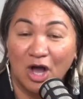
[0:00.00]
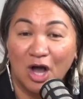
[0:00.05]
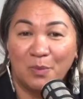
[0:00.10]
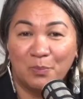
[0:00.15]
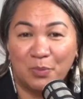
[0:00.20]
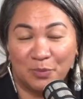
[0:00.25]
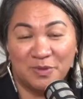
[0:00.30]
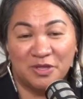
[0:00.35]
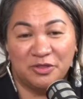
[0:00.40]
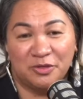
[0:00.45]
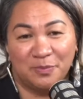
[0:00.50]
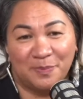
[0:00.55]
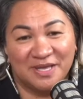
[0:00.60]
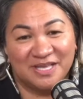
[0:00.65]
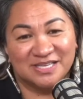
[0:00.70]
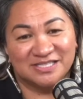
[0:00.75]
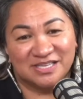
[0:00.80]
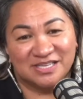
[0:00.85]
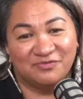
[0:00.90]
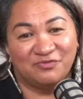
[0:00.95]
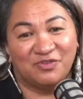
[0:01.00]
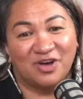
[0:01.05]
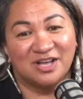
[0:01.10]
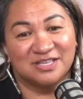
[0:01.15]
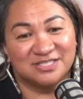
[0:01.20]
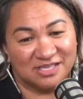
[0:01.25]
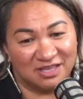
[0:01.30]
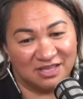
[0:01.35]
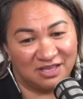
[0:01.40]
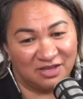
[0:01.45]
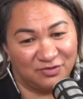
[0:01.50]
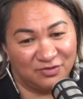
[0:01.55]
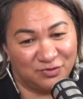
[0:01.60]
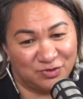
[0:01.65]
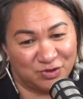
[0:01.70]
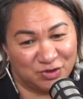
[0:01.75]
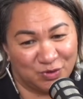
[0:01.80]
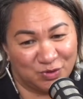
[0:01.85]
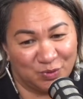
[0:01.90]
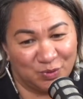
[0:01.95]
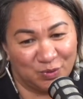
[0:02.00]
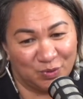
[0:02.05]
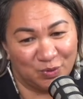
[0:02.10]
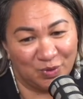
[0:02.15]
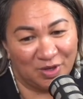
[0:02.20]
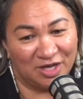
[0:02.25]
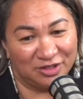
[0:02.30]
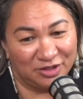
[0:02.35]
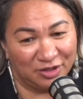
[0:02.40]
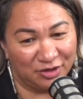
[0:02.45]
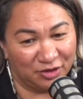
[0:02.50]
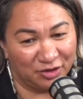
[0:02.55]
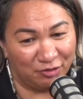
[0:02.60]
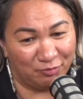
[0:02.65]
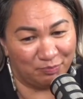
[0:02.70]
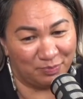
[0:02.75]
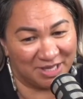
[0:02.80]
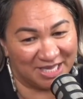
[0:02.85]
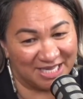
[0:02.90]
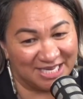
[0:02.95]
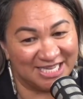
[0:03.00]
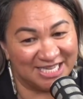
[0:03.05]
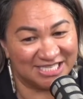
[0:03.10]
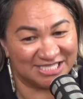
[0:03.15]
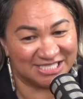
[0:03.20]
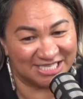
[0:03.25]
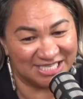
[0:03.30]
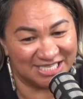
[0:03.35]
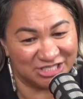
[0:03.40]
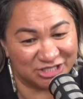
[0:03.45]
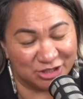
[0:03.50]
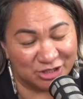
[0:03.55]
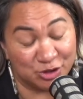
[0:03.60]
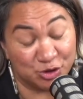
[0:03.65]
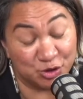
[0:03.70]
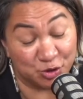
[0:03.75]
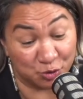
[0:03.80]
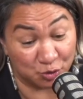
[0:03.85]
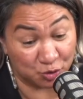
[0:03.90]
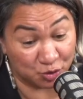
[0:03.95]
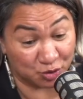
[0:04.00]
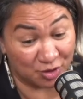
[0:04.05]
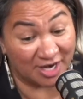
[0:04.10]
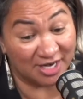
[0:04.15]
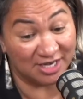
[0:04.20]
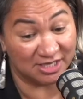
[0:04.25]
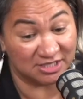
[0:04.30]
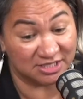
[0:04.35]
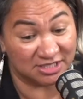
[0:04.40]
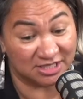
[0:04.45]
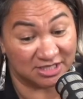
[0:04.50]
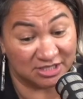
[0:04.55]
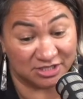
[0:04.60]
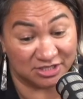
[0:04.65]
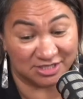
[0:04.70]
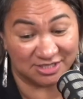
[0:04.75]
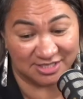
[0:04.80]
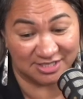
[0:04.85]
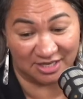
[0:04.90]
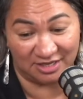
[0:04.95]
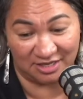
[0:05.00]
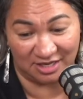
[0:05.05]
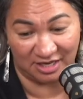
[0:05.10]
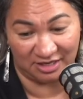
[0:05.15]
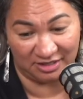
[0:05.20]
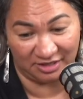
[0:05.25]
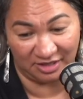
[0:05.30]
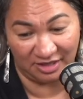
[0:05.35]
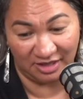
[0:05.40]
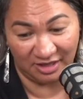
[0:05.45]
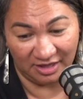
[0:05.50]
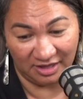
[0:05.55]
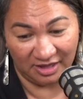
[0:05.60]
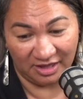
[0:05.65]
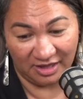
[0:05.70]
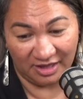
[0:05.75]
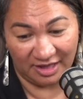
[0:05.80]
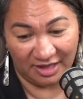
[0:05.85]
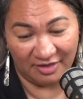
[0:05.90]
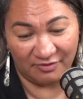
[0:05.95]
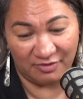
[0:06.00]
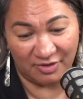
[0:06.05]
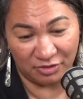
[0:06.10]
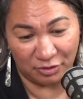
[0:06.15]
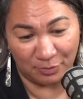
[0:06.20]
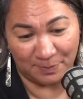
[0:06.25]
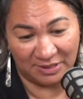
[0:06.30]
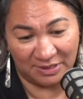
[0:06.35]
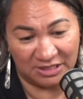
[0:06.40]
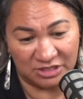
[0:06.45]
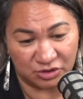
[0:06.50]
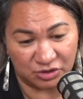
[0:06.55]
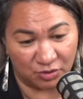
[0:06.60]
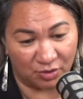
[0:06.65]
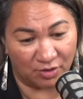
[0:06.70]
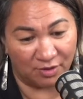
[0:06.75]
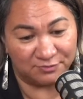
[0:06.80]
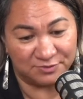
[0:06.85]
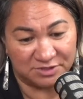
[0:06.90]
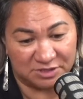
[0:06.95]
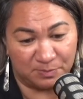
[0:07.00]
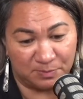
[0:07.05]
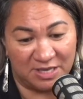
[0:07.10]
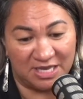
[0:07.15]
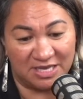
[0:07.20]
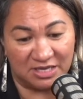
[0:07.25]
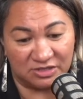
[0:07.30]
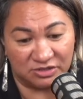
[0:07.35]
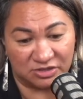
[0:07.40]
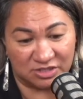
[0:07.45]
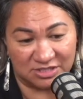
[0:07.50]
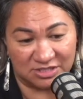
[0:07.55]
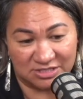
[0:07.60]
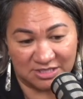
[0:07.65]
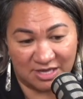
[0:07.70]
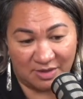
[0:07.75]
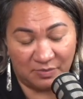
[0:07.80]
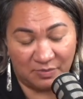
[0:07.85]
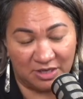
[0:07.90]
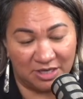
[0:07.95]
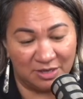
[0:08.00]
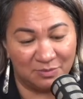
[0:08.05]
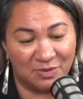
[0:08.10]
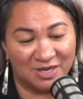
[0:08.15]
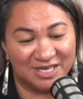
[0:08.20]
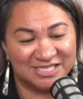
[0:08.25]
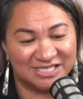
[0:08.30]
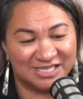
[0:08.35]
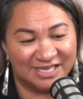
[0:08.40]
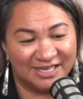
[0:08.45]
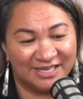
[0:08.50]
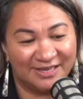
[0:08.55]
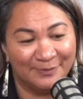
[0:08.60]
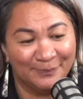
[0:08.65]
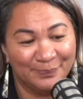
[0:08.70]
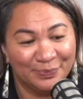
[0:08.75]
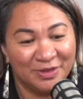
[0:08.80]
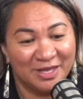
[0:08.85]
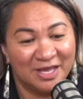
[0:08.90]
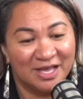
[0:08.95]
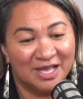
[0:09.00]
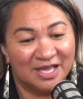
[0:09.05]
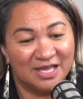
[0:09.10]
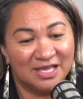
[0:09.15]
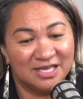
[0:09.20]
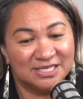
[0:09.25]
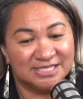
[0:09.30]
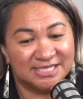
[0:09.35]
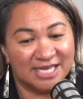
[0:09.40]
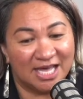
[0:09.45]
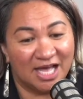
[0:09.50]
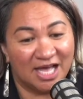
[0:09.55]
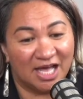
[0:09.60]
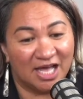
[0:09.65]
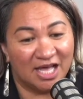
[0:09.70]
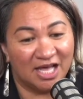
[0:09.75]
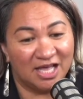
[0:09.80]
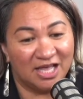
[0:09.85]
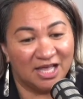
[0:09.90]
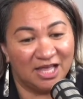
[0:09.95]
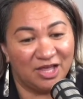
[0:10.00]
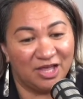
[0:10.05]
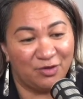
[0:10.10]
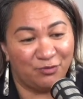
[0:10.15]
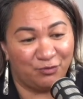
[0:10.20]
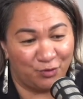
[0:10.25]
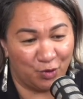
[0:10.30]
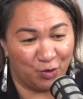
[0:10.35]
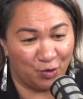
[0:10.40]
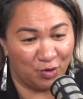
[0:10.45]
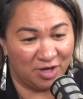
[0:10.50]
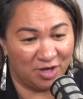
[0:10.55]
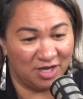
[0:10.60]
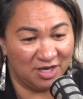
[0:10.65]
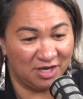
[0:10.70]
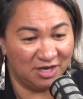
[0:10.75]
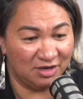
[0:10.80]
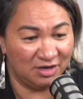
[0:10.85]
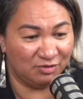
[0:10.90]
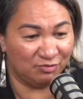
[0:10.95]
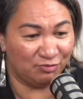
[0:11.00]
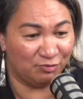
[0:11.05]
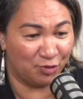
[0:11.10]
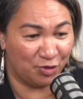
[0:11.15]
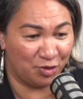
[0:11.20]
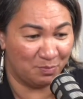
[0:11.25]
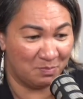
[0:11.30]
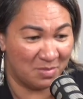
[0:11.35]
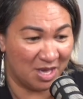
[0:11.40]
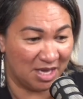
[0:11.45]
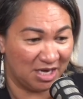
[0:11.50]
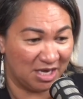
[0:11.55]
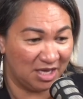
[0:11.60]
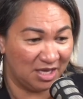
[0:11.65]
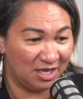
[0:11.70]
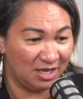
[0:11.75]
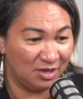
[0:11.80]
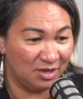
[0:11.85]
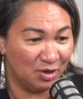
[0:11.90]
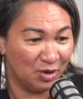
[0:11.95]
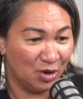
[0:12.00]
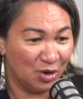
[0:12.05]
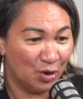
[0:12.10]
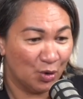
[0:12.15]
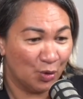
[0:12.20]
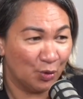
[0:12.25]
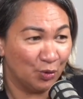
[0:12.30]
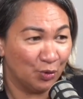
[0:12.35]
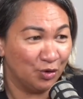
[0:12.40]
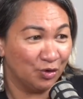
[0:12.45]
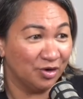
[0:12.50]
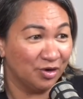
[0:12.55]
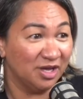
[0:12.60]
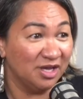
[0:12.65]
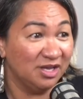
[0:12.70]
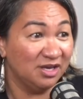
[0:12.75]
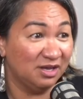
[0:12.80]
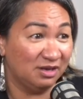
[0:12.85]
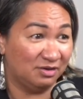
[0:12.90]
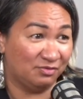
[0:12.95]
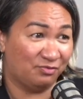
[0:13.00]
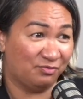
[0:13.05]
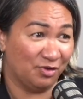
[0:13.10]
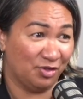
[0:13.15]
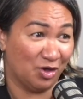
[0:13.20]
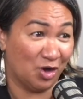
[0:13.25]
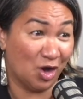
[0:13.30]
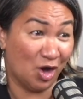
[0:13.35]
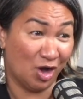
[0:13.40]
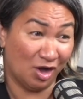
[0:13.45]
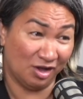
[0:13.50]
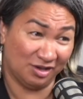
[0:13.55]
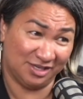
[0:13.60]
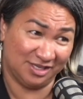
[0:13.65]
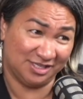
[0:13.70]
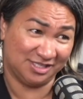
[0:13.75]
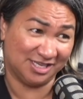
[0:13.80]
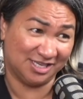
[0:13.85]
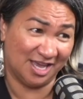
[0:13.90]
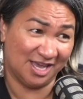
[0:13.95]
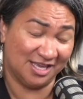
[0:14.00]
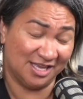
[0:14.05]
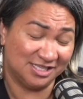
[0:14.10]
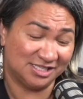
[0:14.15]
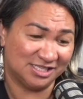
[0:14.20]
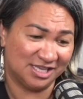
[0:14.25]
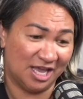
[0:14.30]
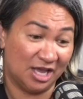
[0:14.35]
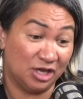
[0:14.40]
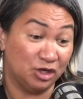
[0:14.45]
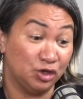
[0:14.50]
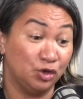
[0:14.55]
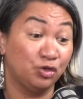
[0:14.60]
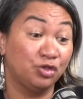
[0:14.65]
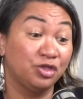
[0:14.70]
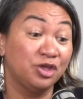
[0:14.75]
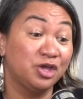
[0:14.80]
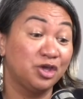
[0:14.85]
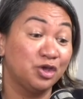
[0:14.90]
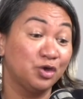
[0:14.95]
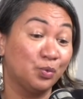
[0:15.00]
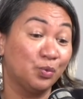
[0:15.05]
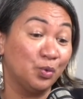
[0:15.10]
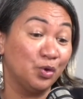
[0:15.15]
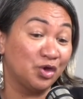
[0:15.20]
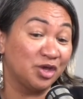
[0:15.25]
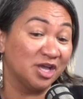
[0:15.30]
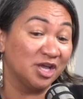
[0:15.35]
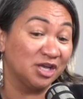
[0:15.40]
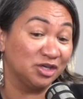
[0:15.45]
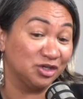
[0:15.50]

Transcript: Probably the biggest advice I give to a lot of beginning teachers or training teachers, and I have had the pleasure of speaking to some at MIT, is if you're in it for the money or you're in it for the holidays and you think you're working